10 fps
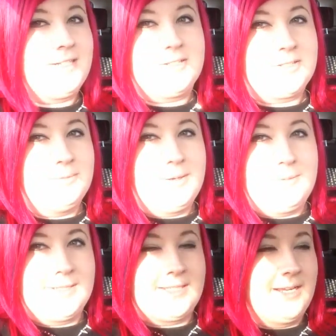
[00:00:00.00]
o'clock some
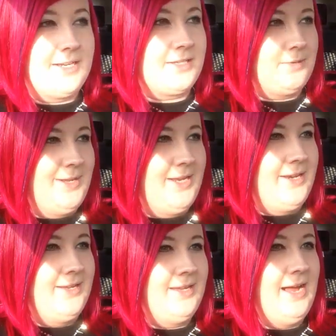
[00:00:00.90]
people decided to come in